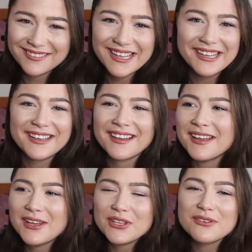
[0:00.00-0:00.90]
Like,
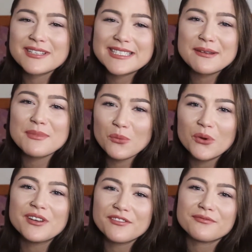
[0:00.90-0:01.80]
you can send me
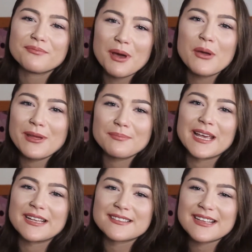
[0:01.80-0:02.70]
one of my weight
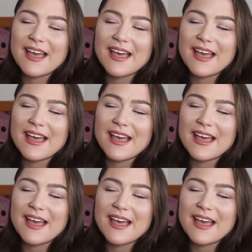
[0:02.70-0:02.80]
plates.